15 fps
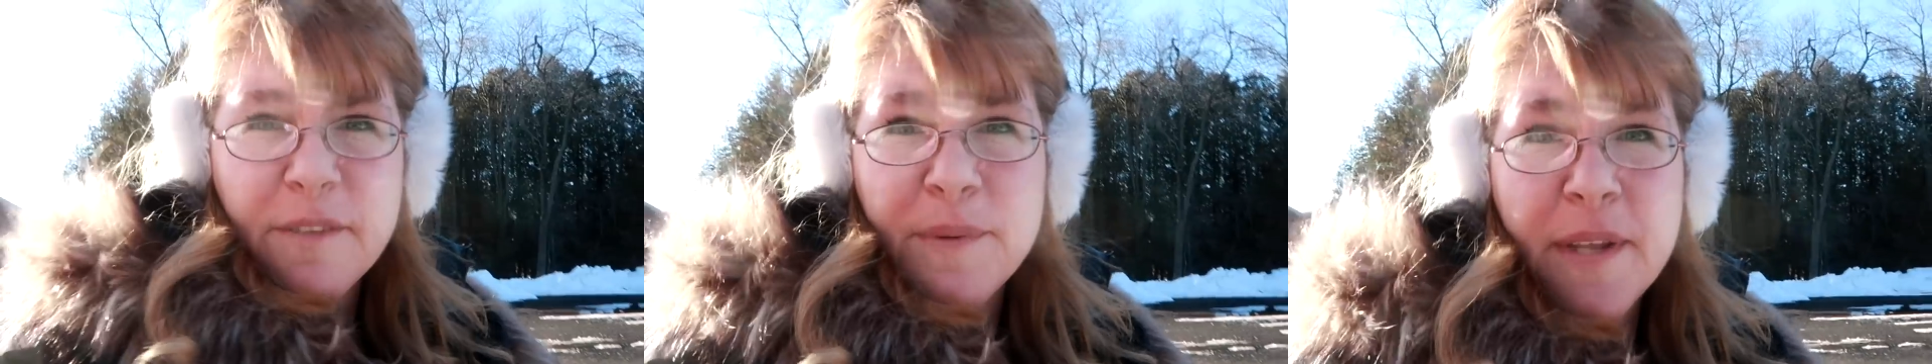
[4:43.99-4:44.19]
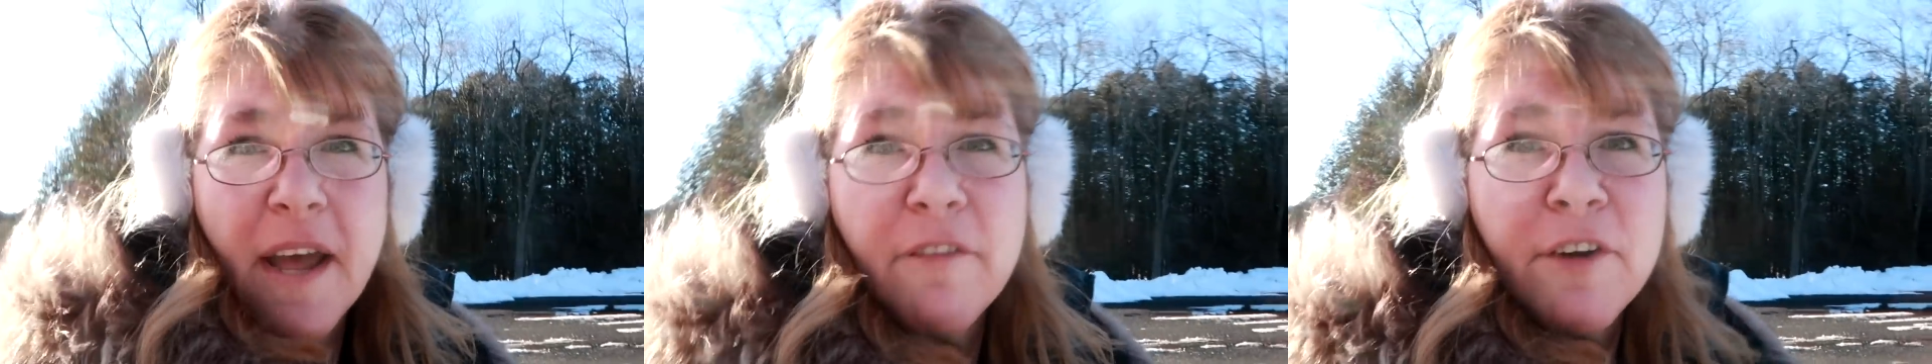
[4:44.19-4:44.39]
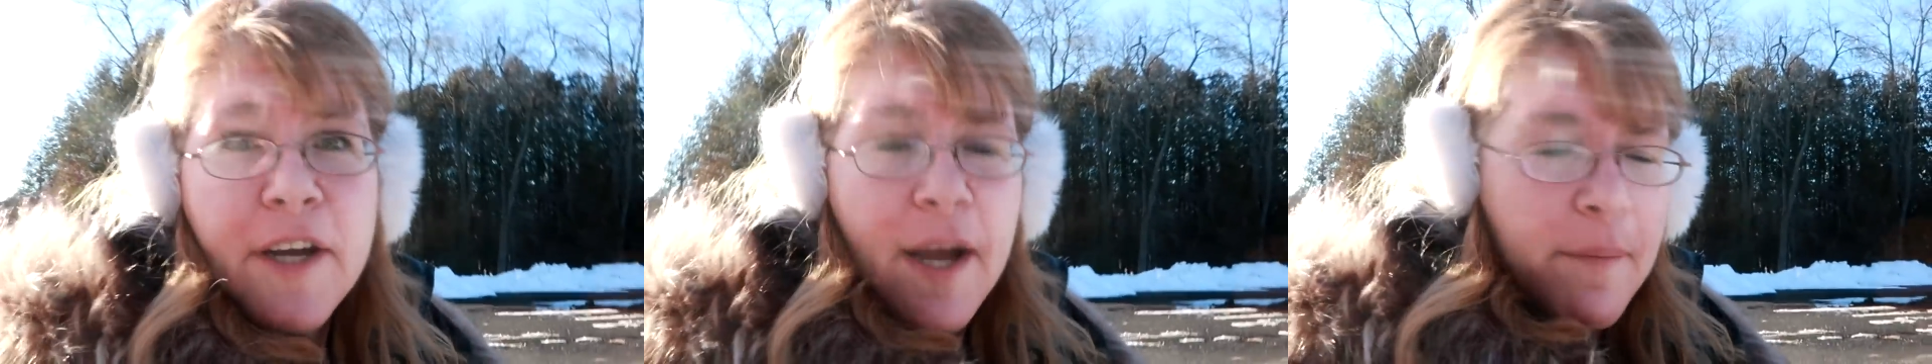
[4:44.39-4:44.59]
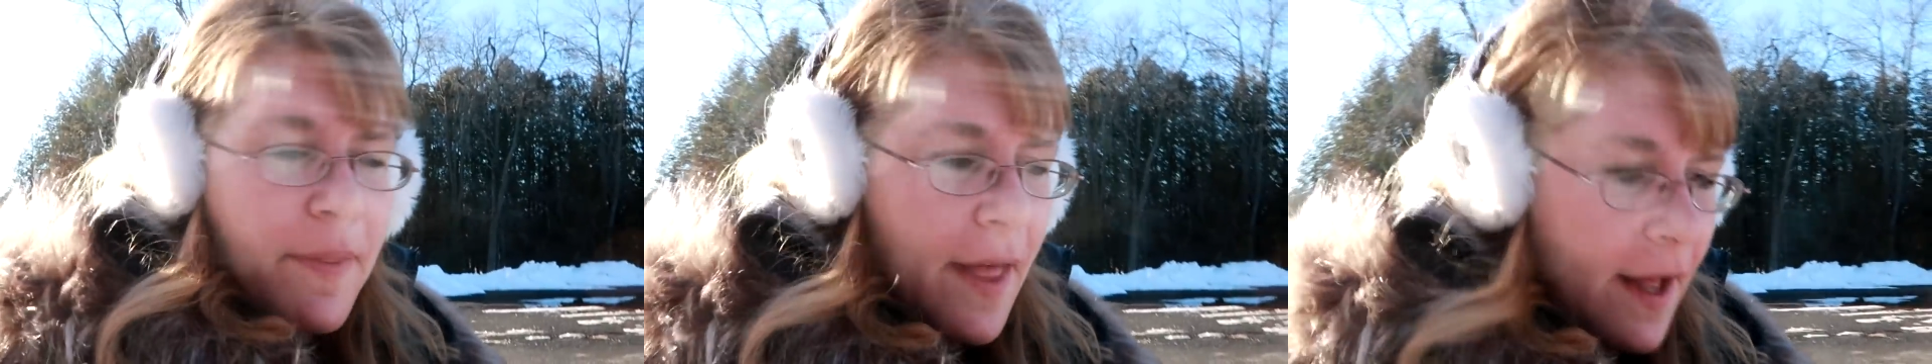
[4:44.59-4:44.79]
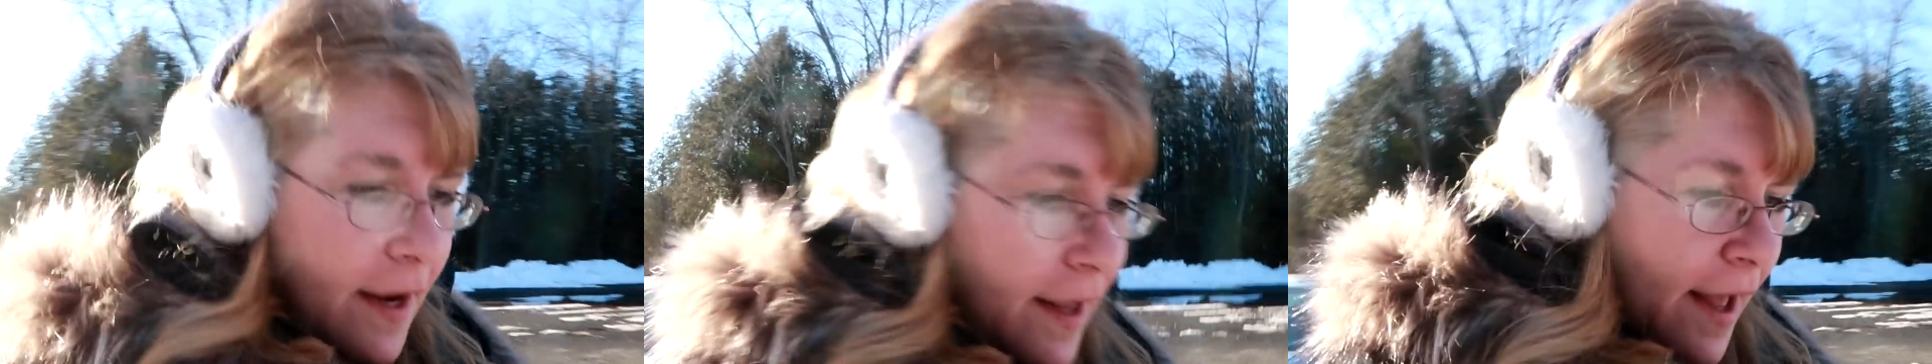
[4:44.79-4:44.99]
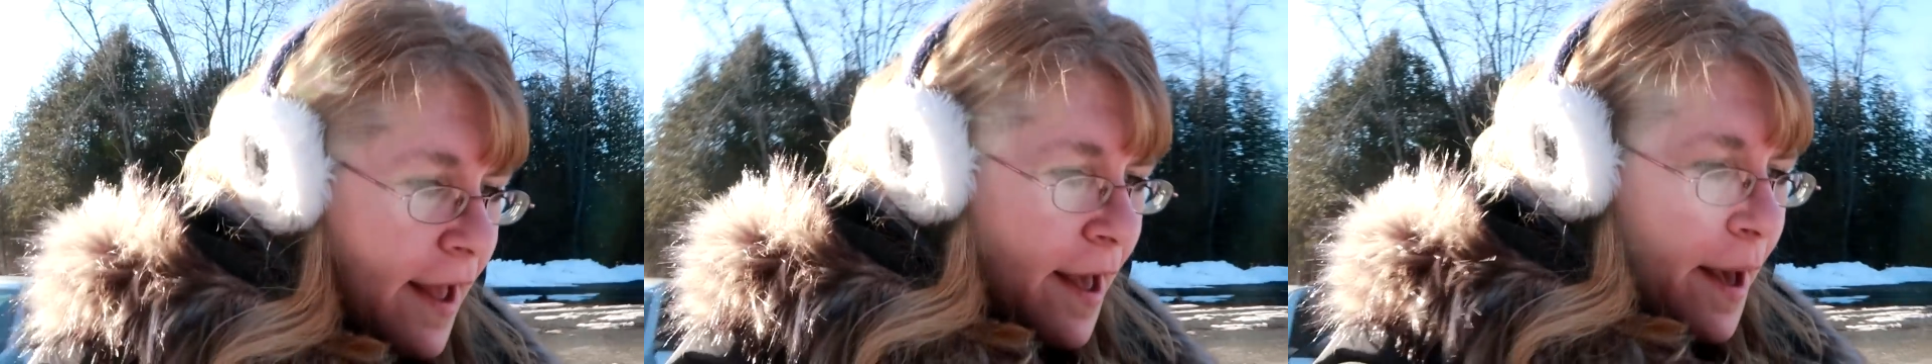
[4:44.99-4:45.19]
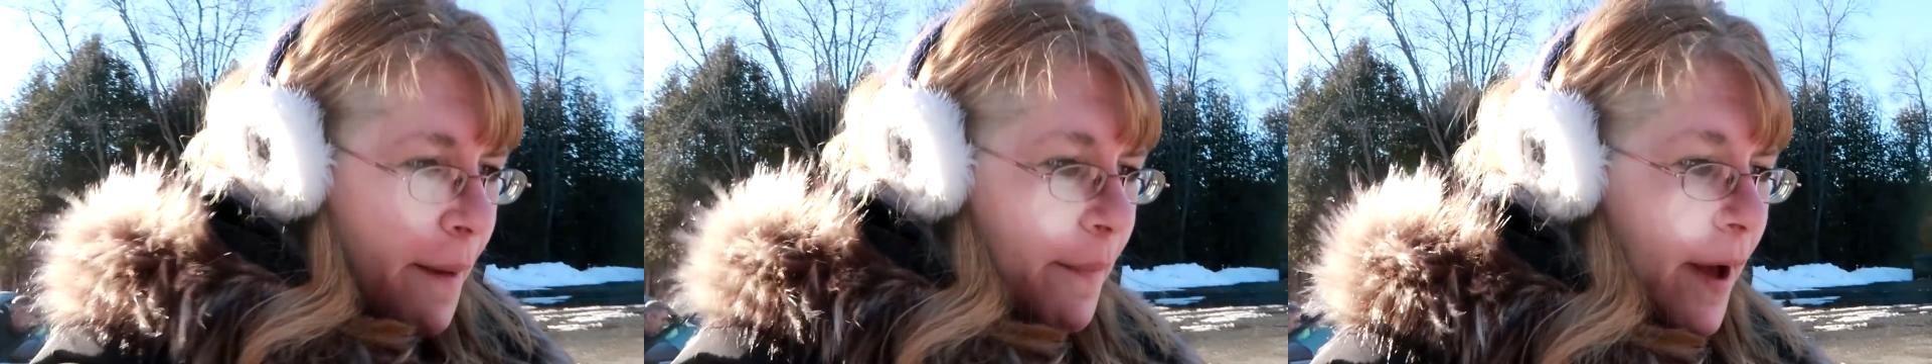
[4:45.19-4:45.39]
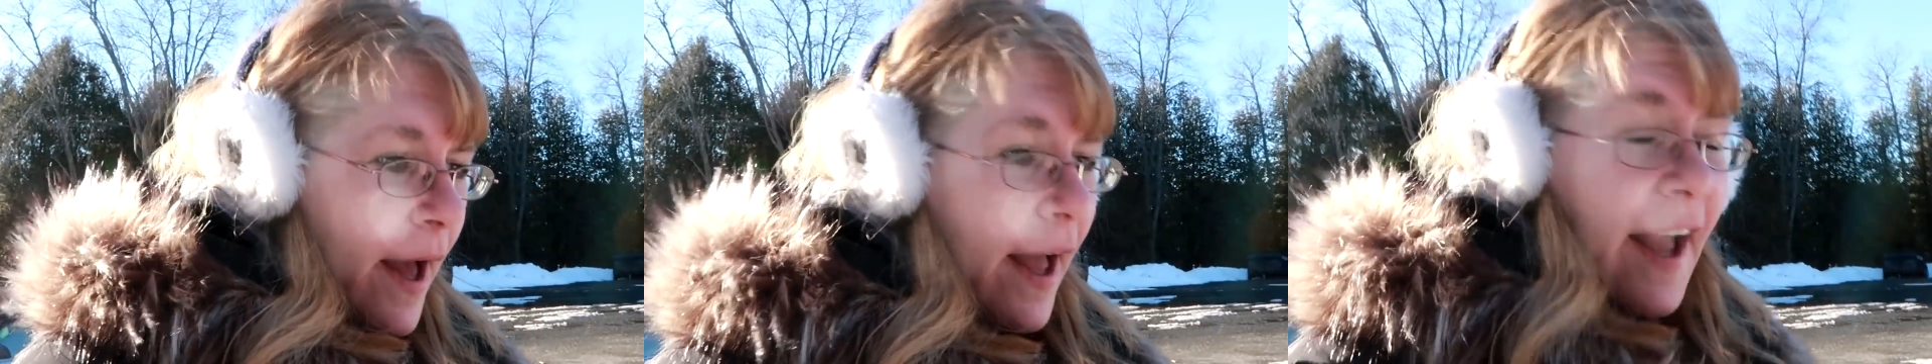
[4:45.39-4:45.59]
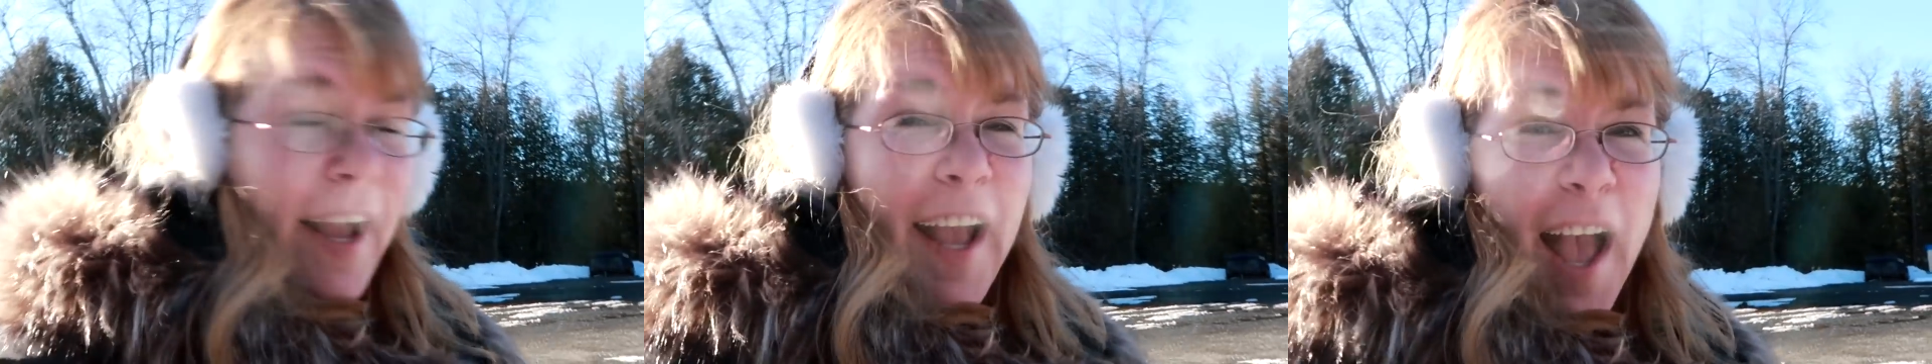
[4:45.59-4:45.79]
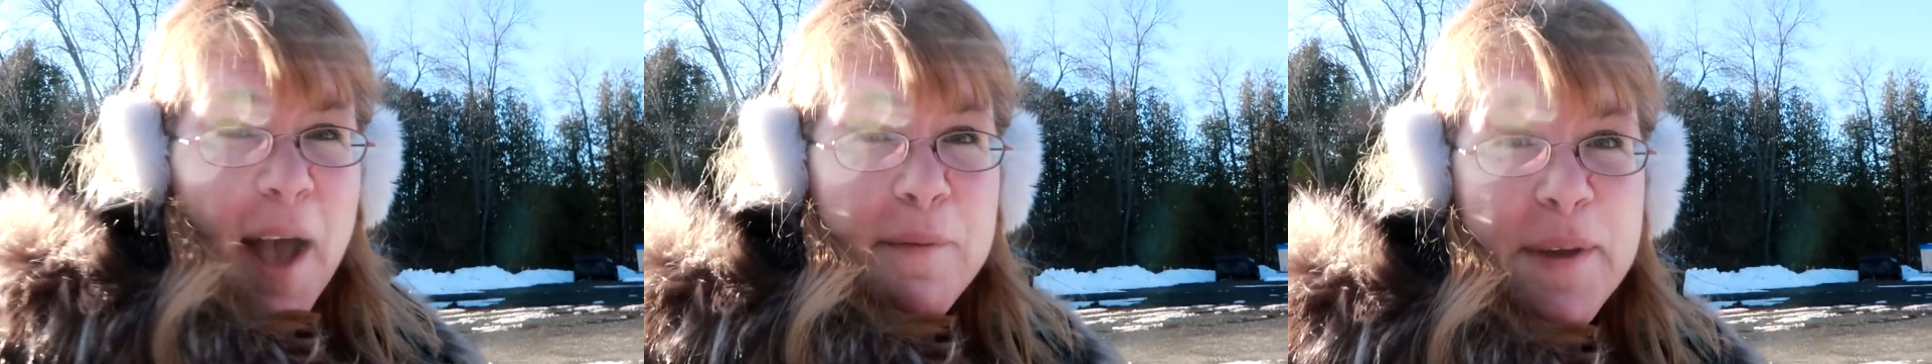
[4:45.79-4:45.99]
Because we never come then.
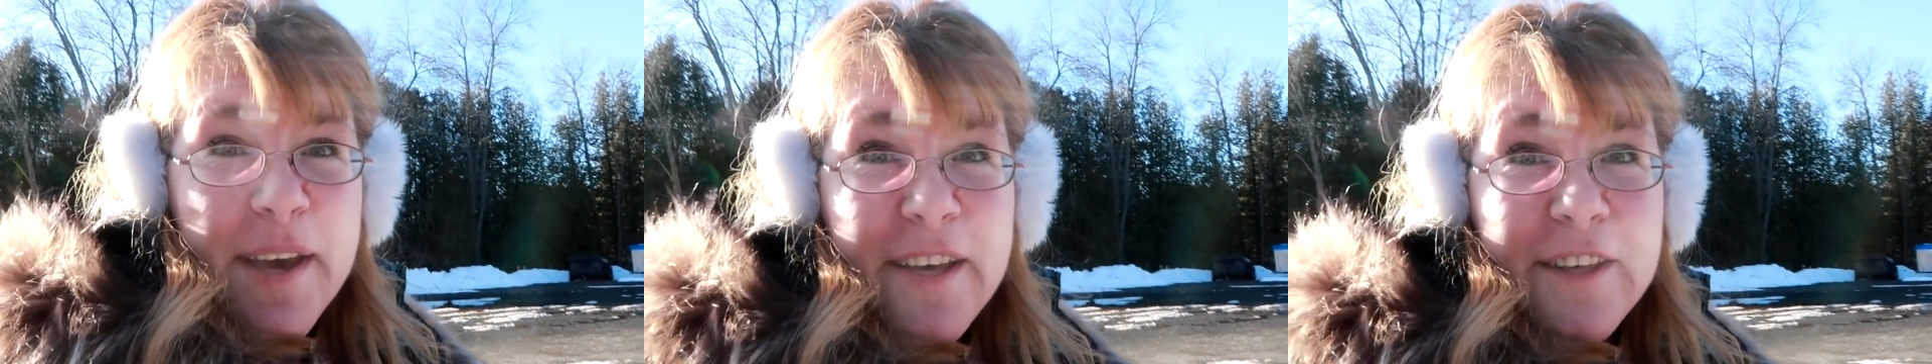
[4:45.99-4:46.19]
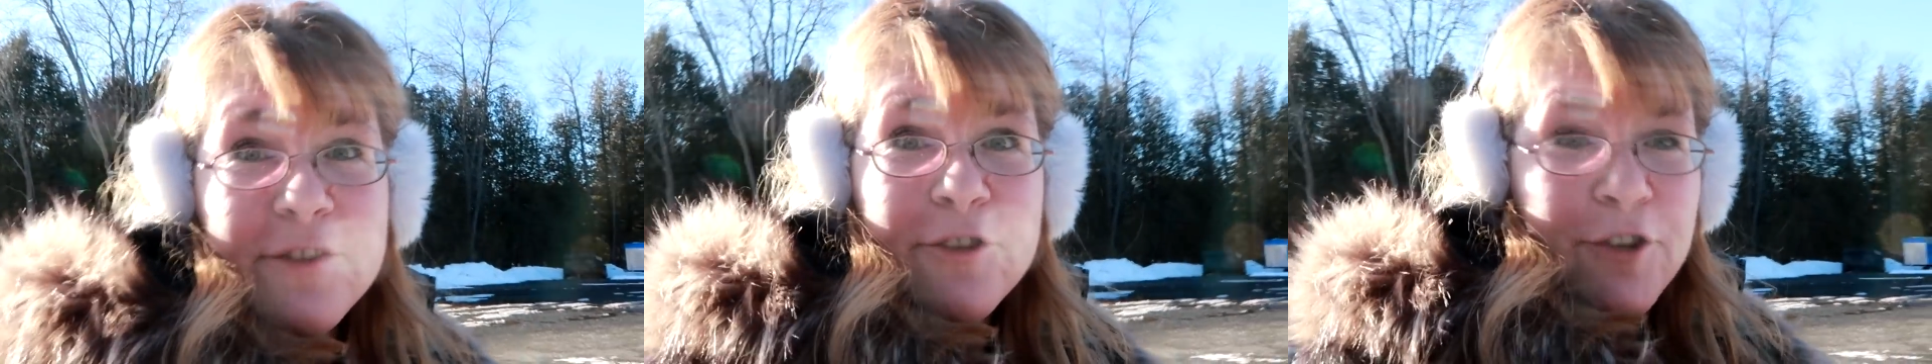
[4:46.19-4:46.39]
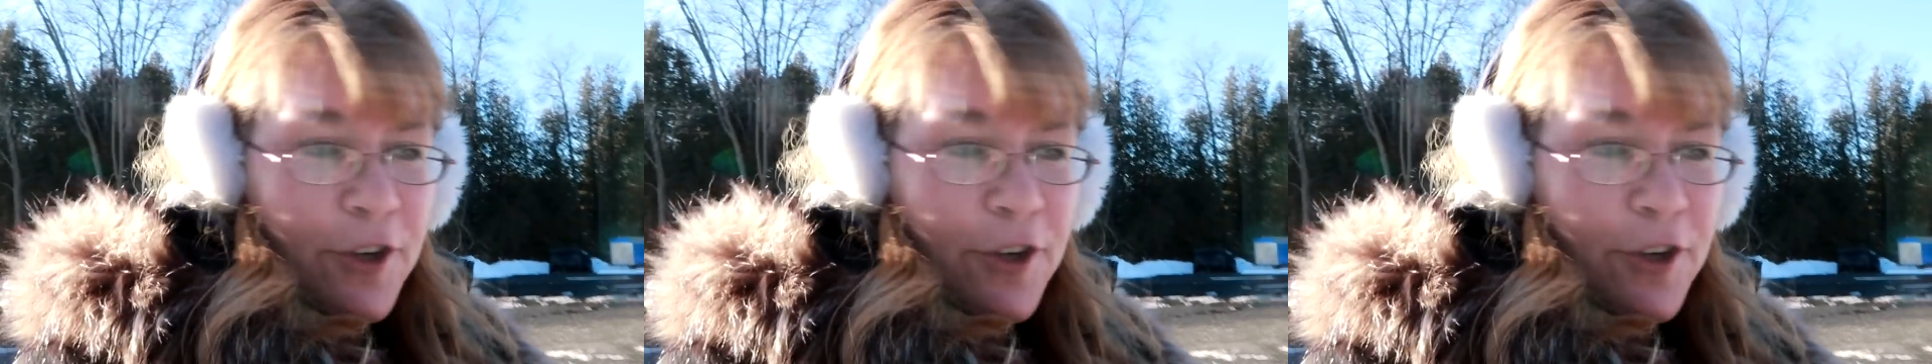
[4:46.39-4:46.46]
But Gabby is